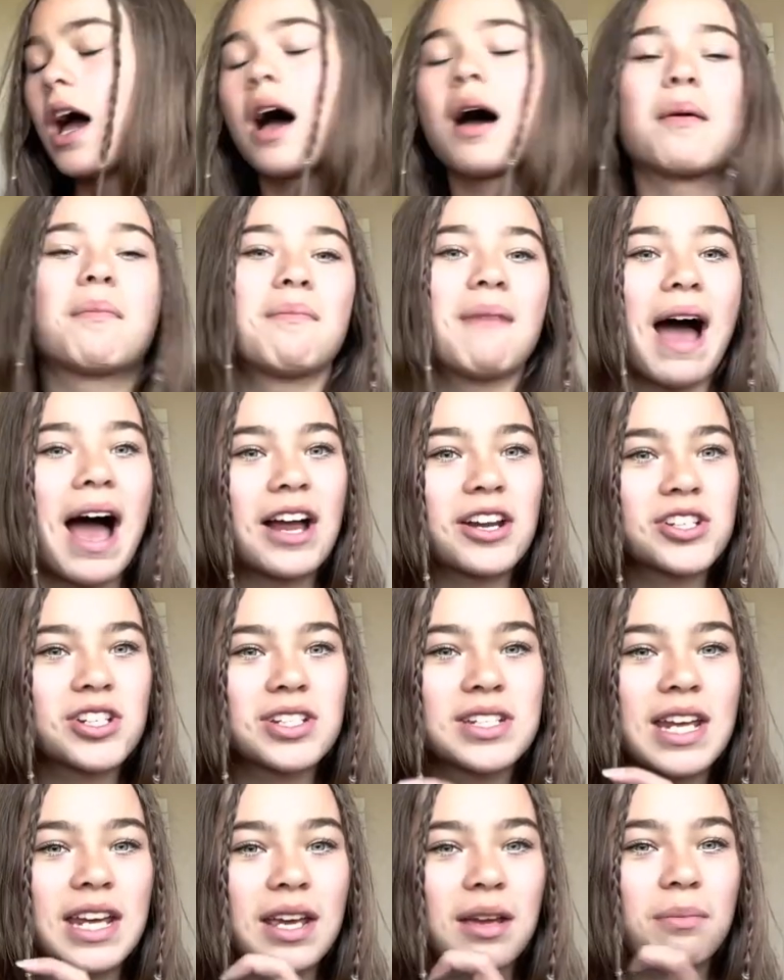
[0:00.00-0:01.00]
Imagine
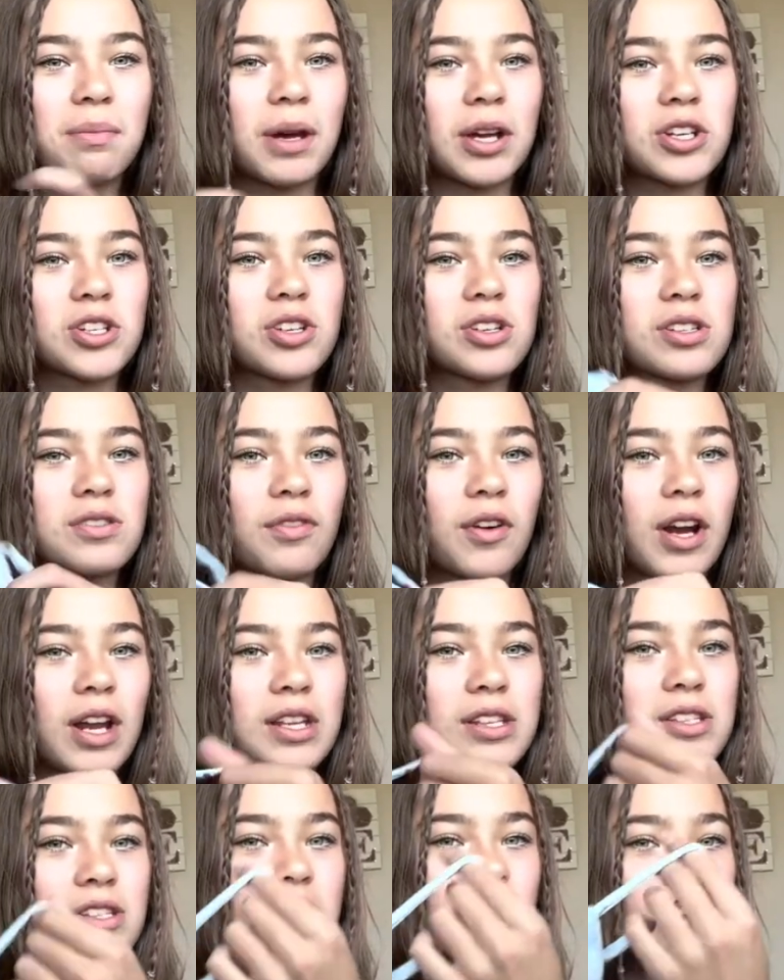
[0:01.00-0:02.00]
taking pictures for
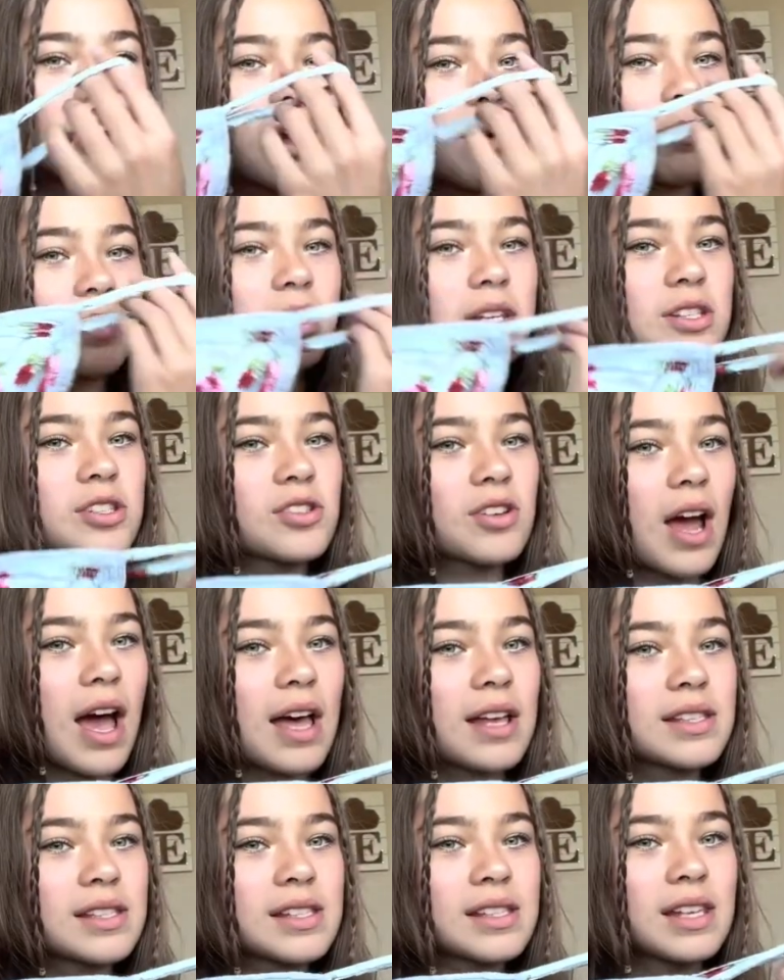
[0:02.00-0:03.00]
Instagram in this
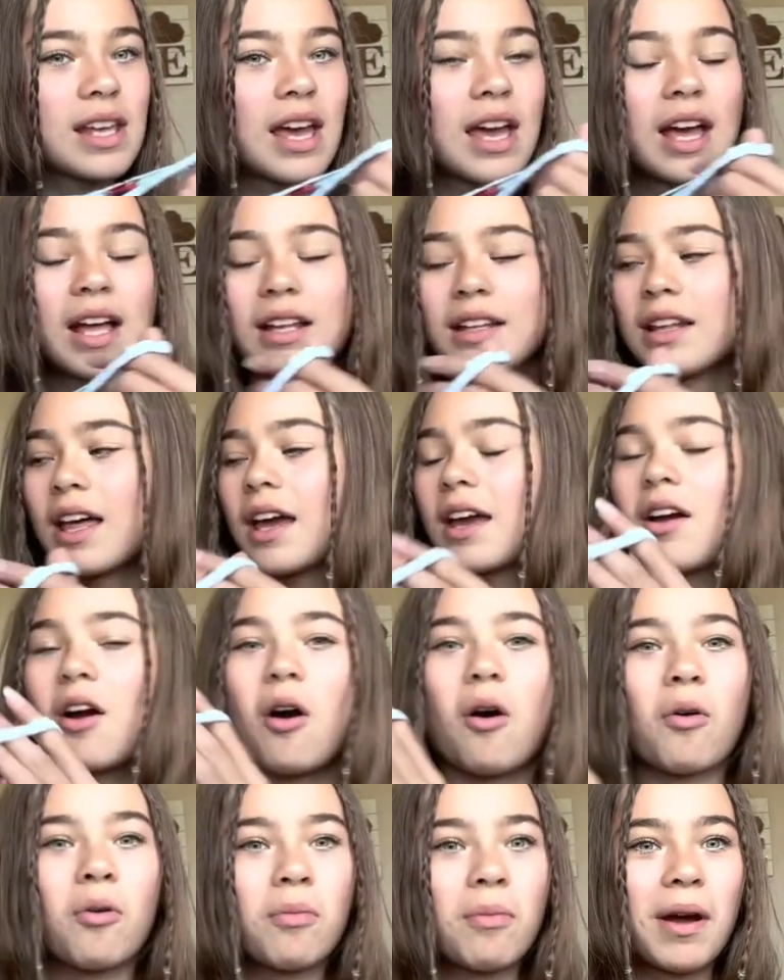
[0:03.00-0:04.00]
dress. Like,
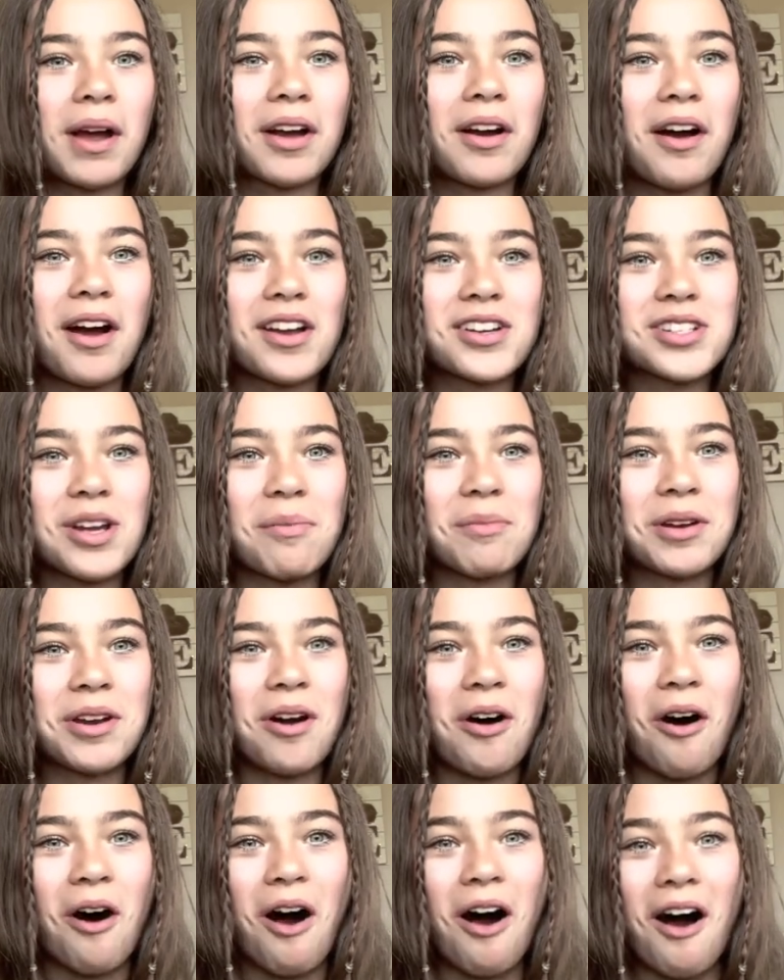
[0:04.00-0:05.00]
oh my gosh, I'm in
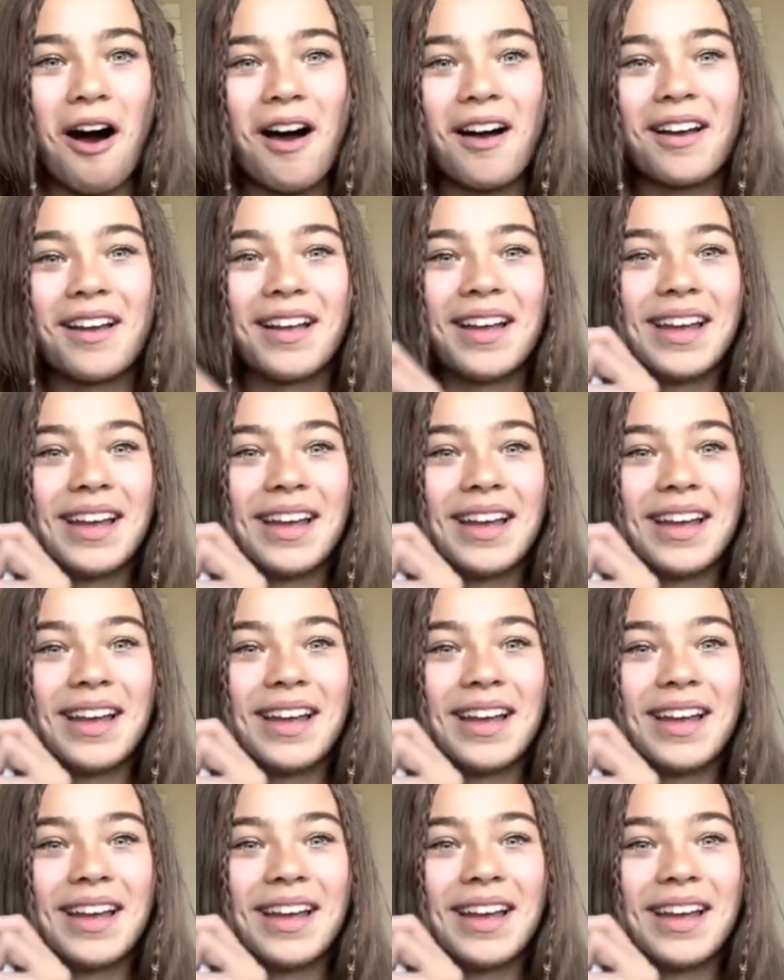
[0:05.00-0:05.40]
awe.